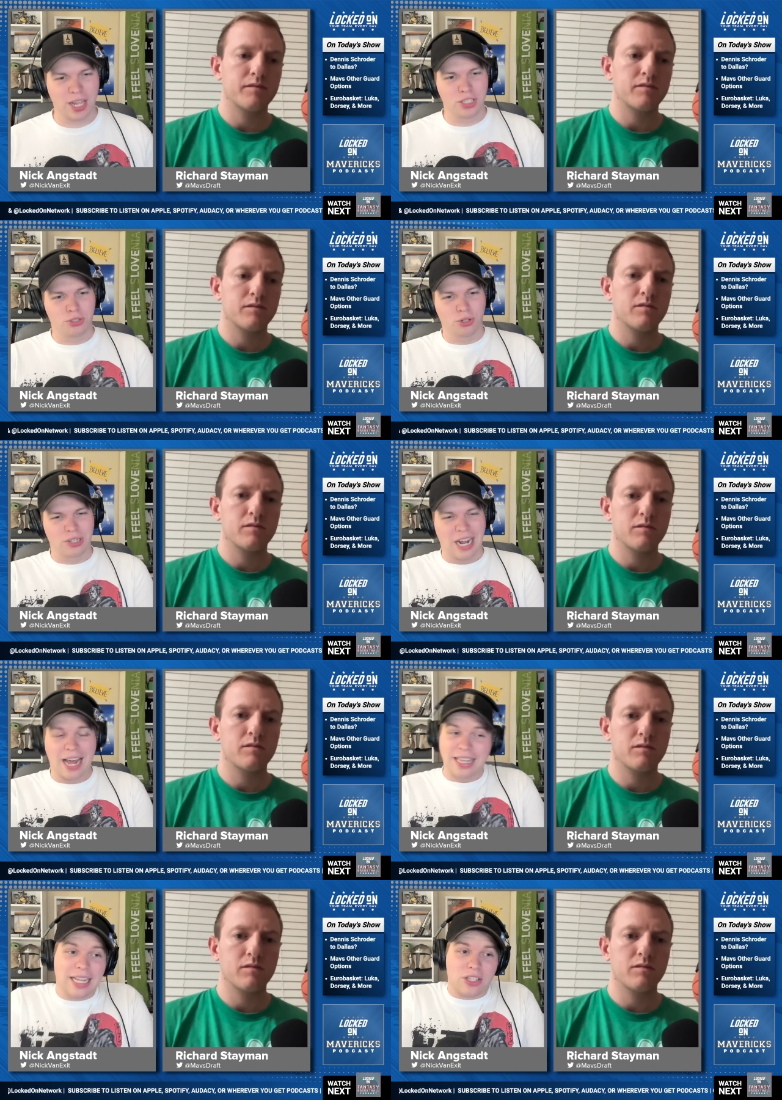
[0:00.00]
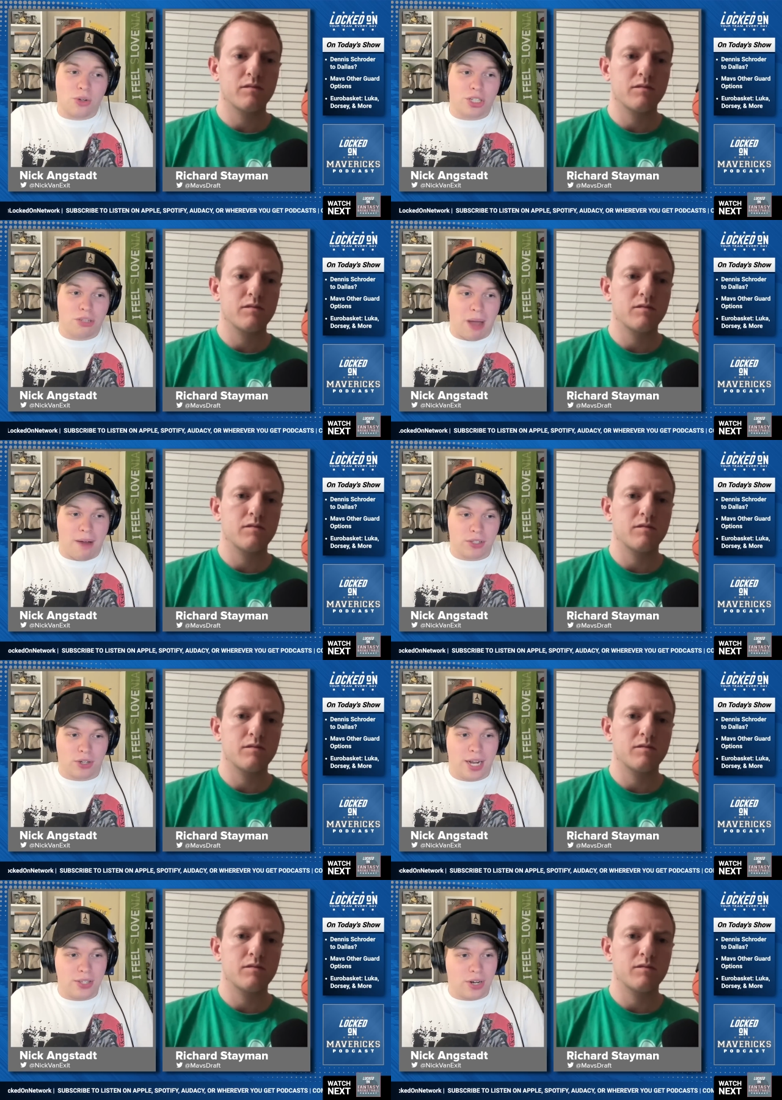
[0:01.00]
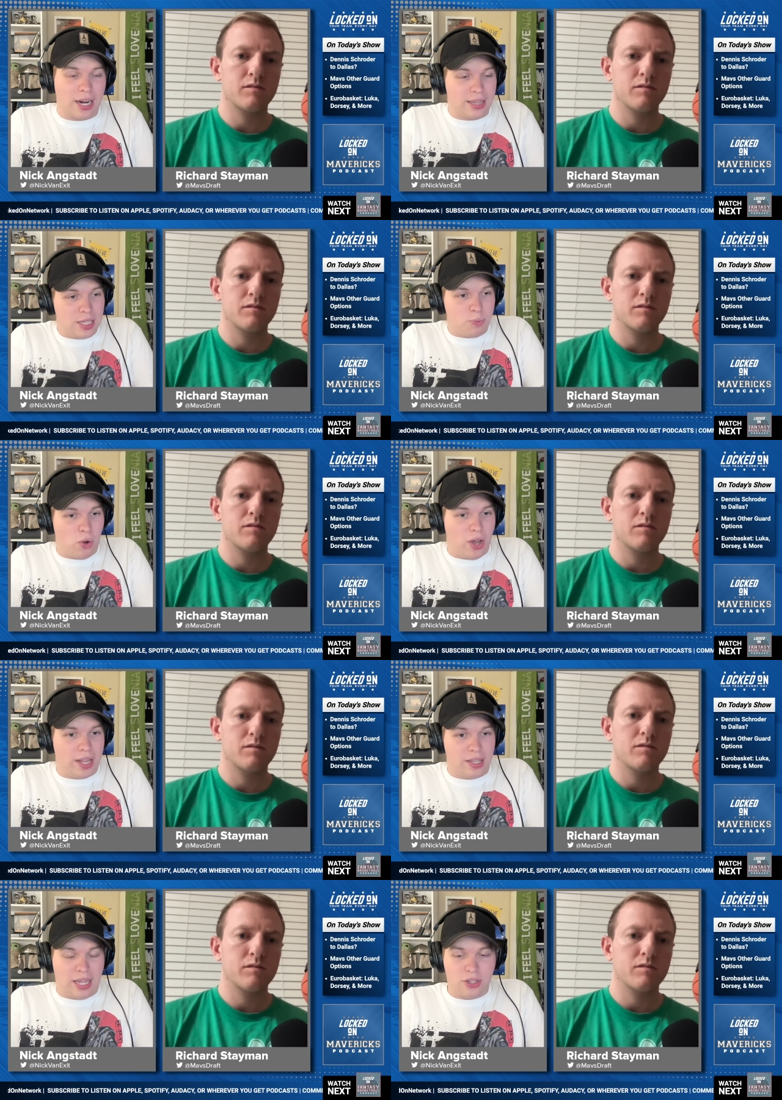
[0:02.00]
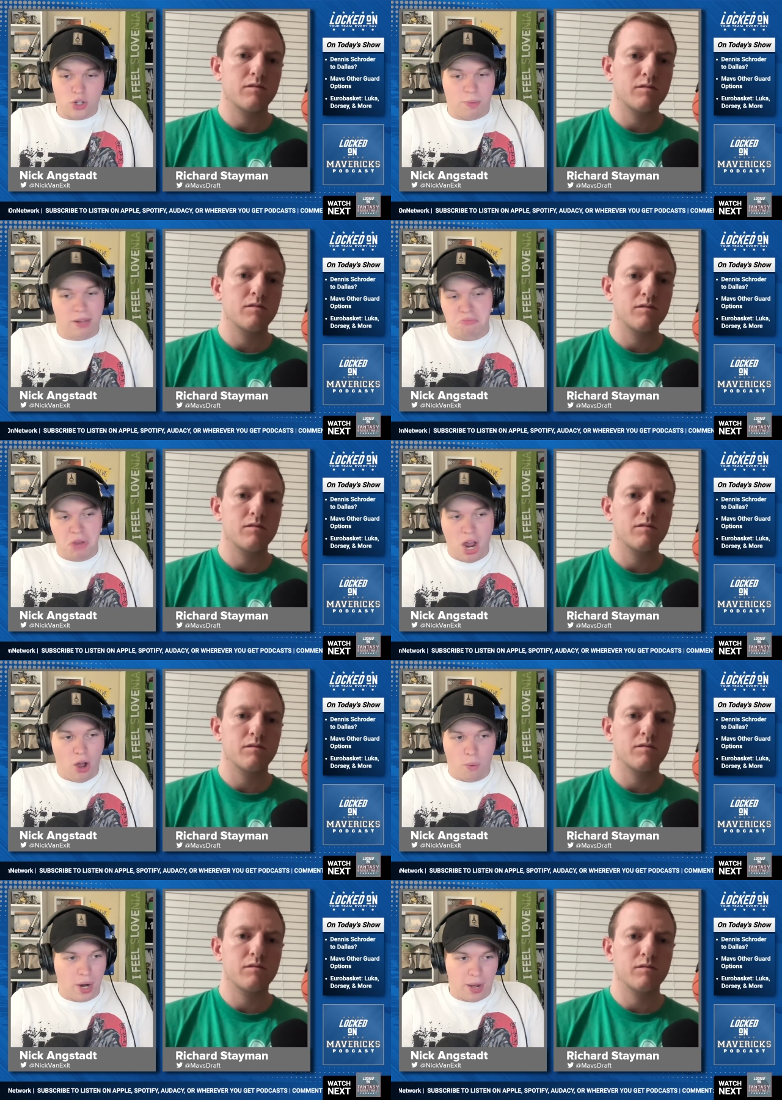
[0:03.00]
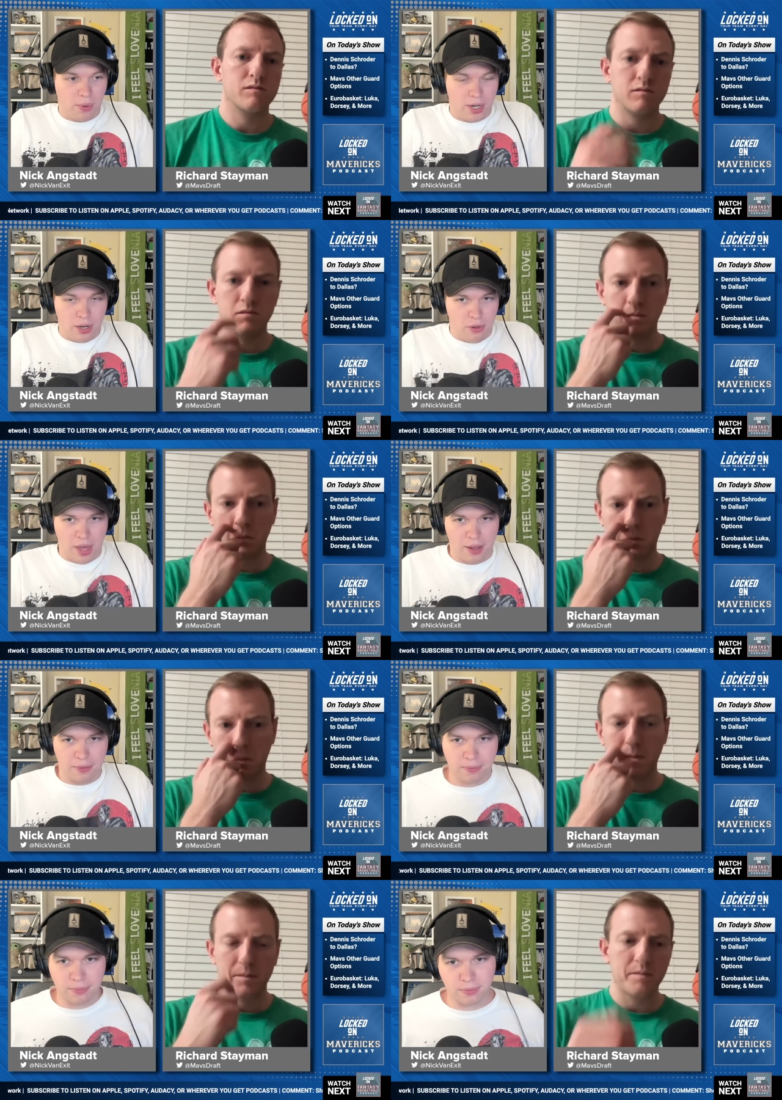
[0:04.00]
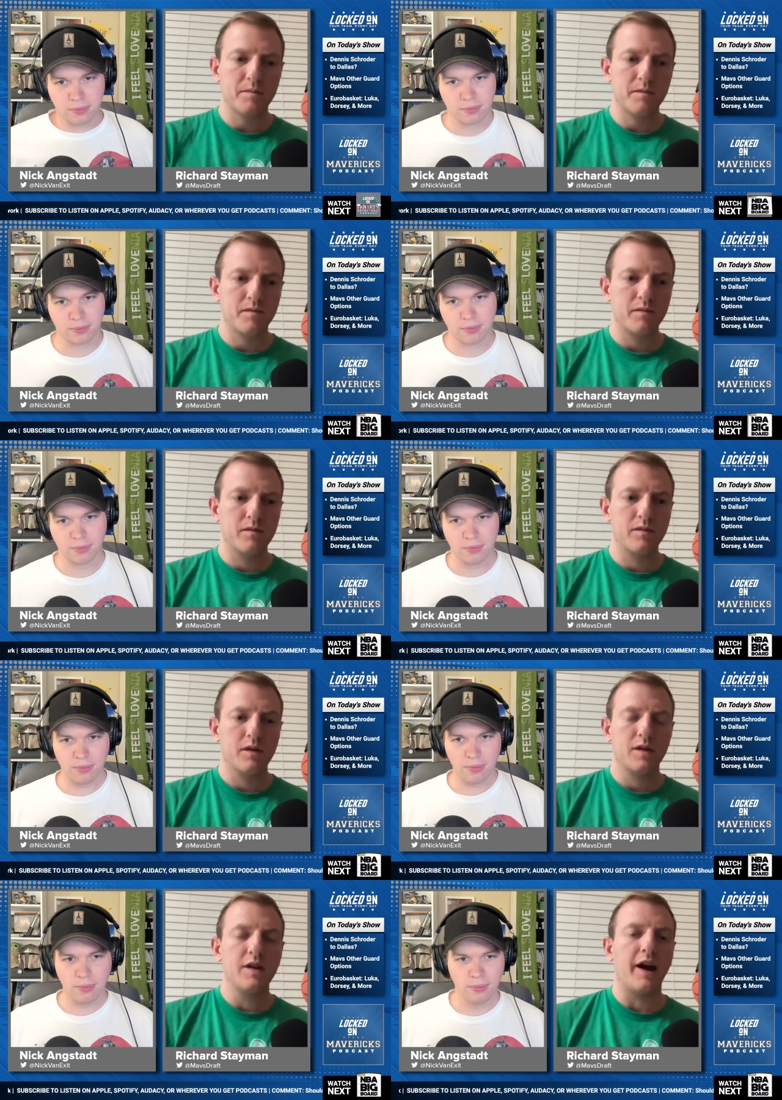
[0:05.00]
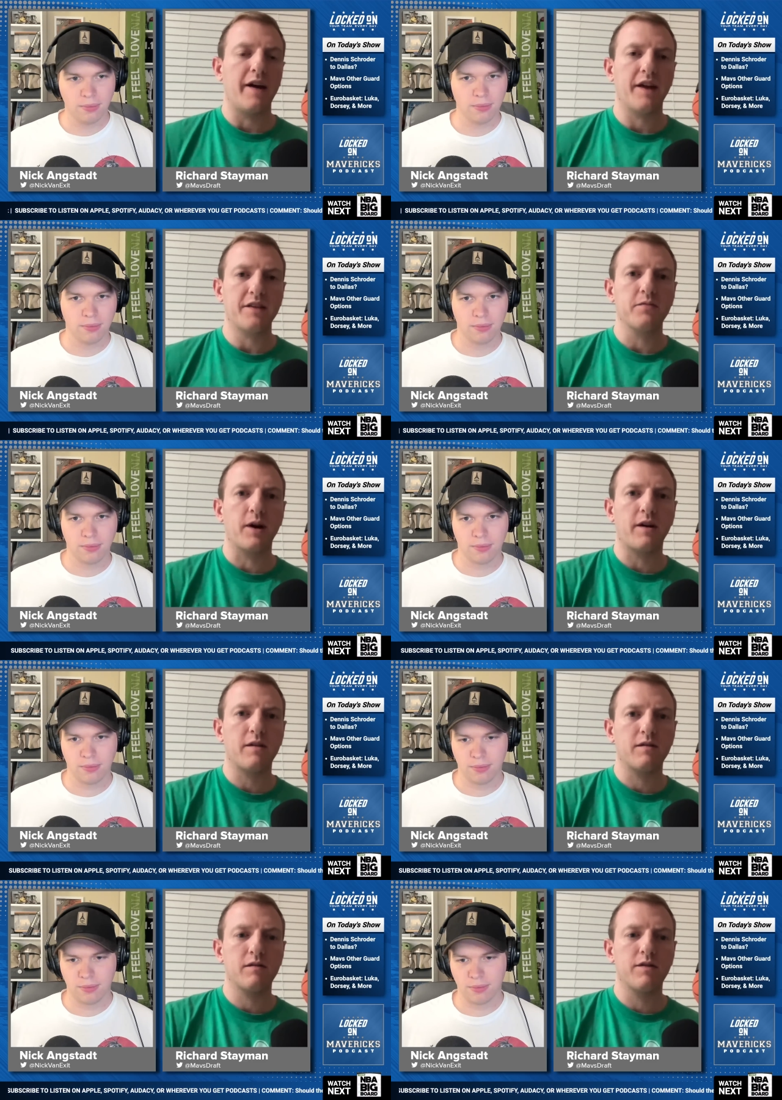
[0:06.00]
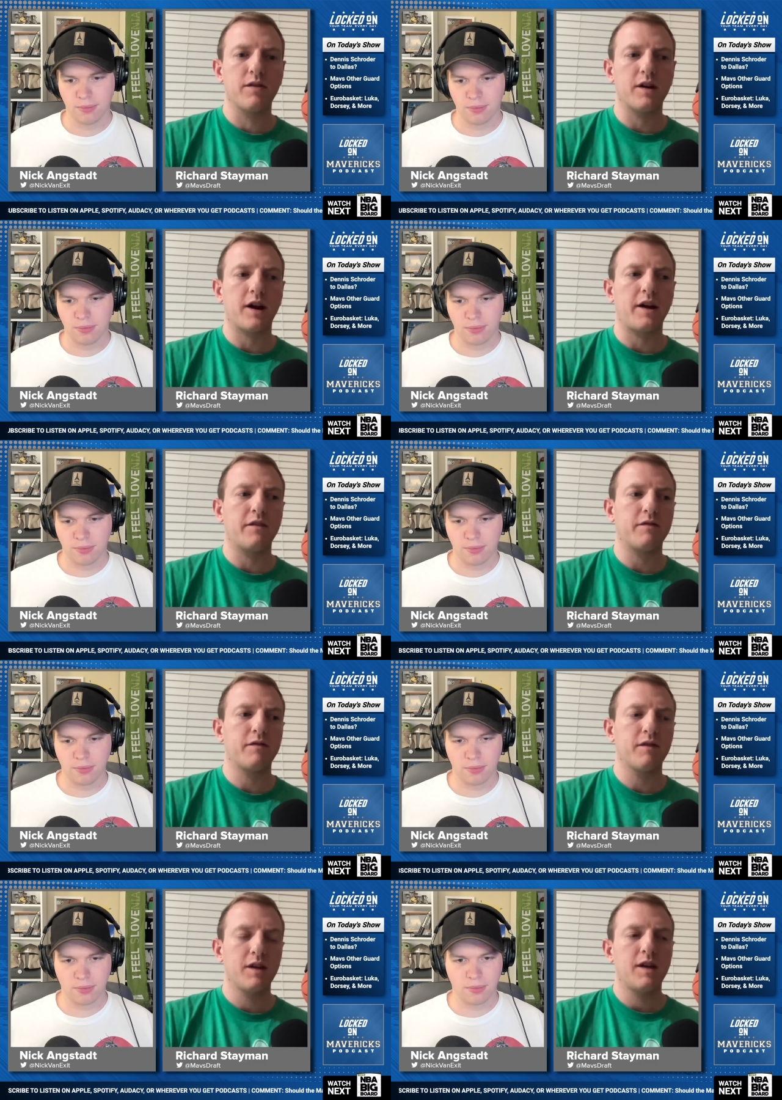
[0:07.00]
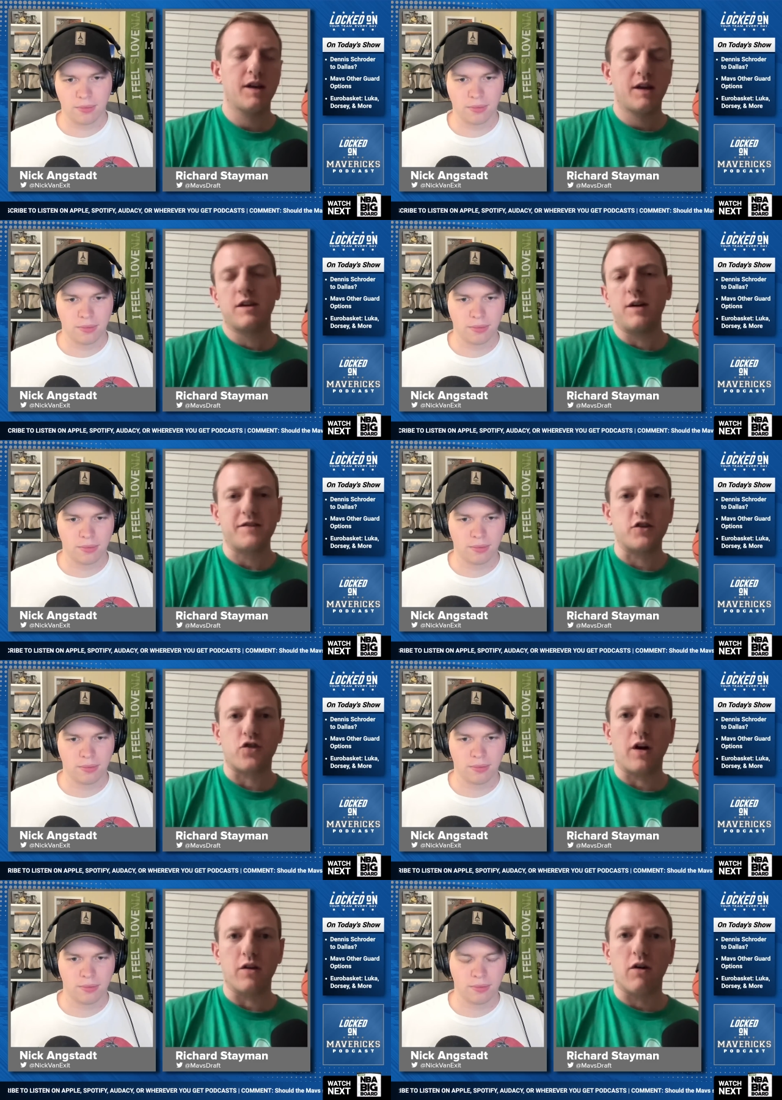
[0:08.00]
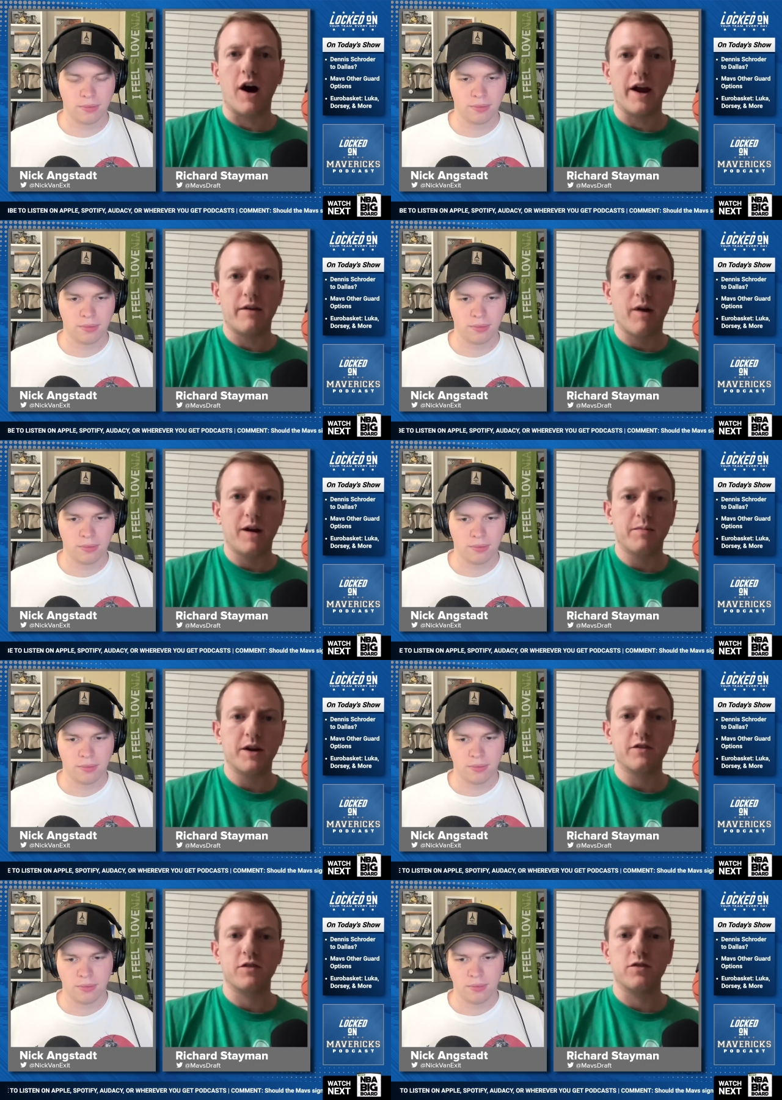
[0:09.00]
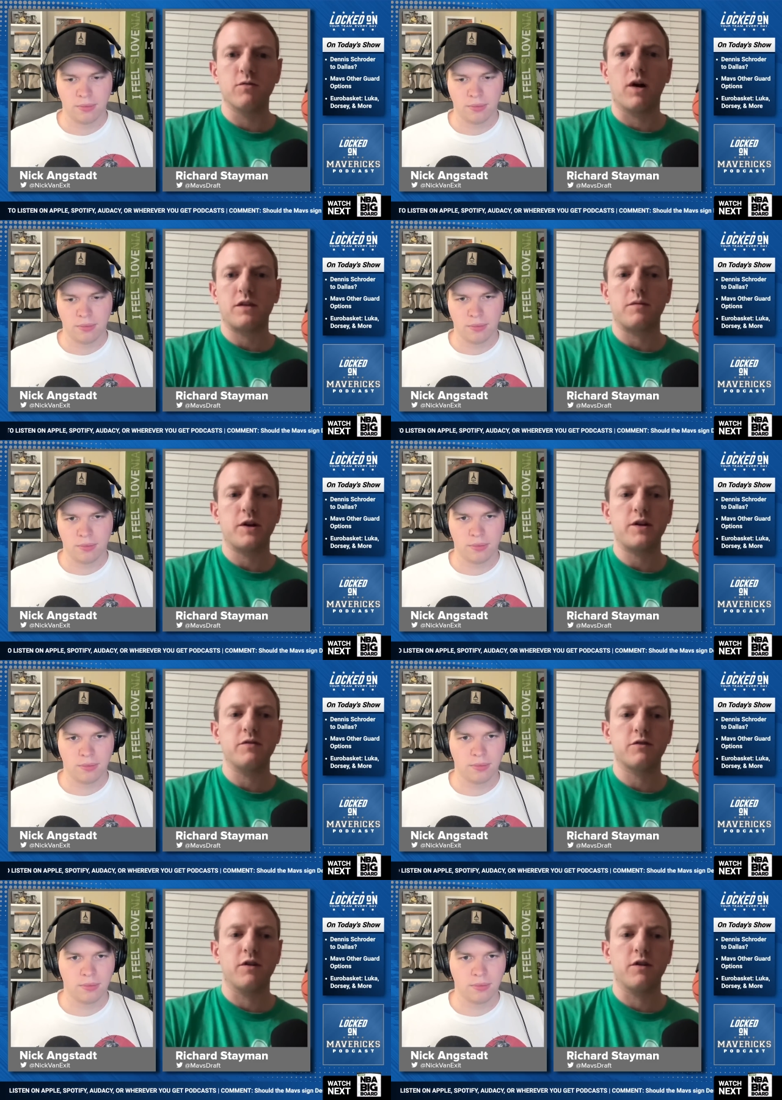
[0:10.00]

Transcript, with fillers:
Speaker 1: in Schroeder, and I think that's the question the Mavericks are answering. And at this point, the answer's been no. We're not wanting to do that.
Speaker 2: Yeah, that's where the kind of you have to draw the line, right? Because you do want somebody who's